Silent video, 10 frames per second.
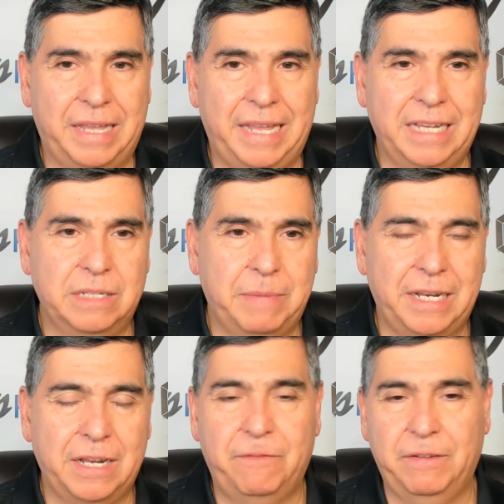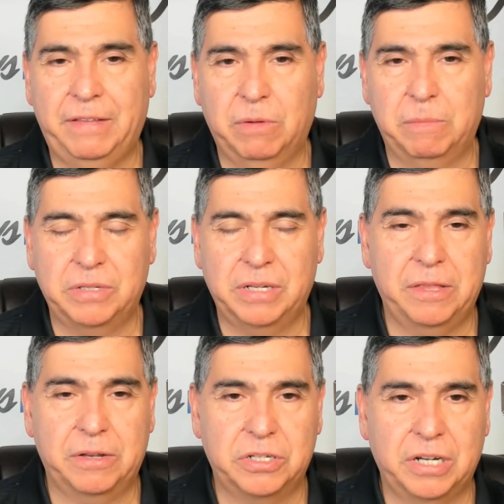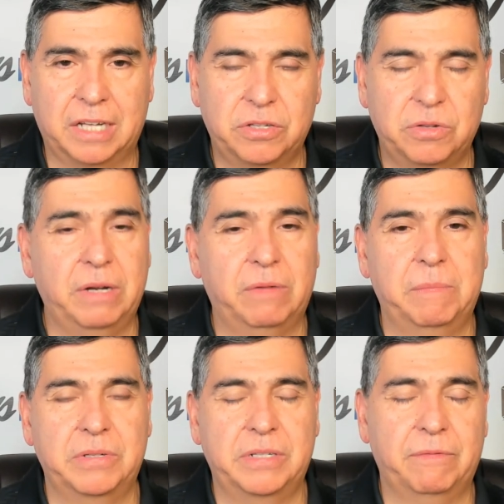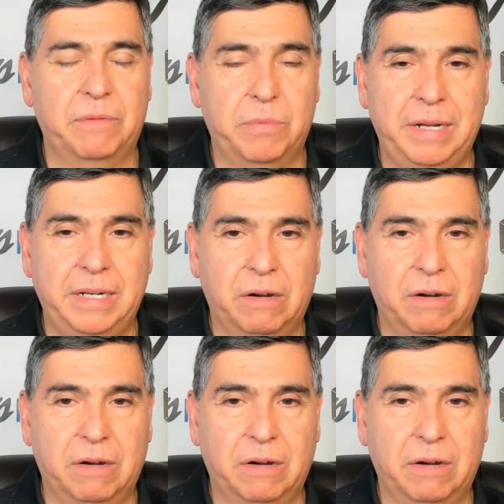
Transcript: Kings made 51% of their shots, 31% for three.